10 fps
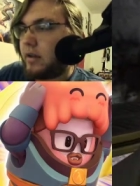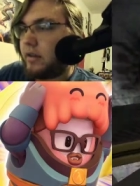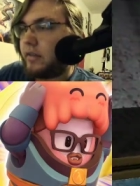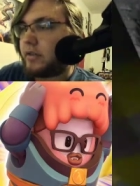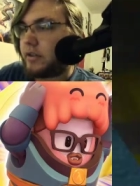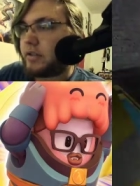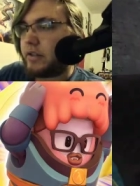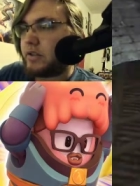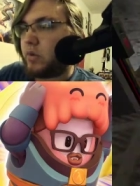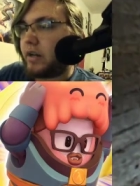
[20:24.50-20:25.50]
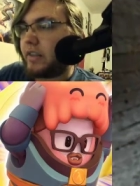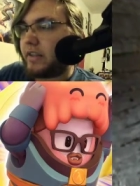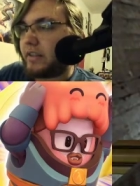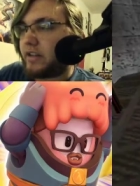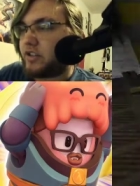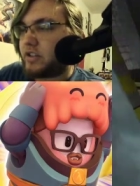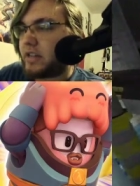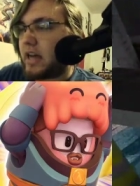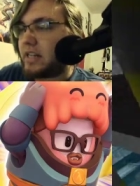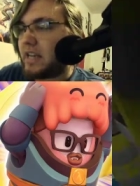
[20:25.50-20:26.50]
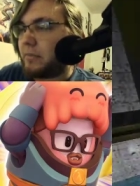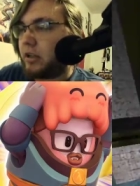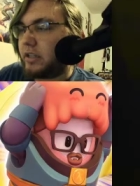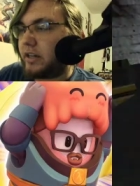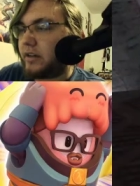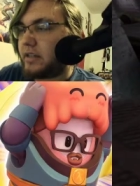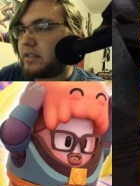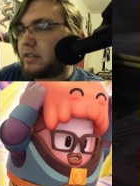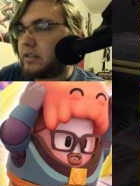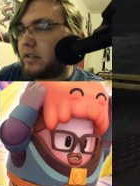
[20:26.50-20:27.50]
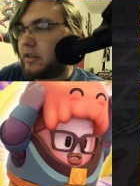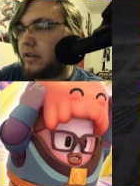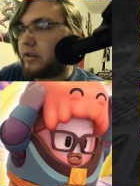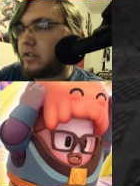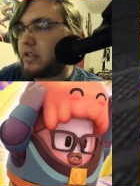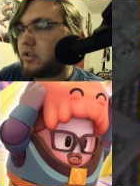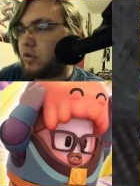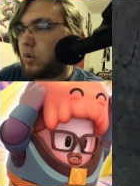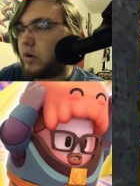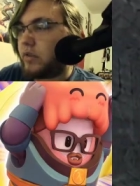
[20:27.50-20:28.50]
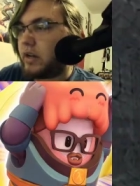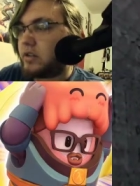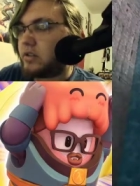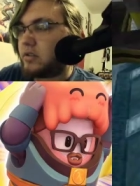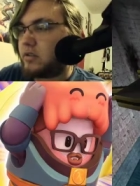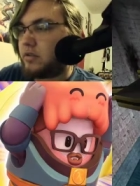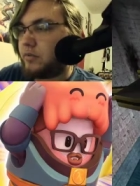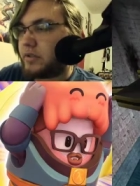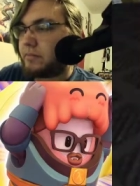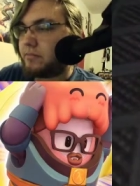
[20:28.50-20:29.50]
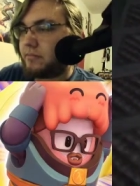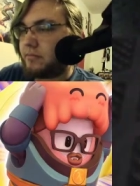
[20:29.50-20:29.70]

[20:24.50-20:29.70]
There's also this one thing that is just goddamn hilarious. There's this Q door Alfred. that is. What's up?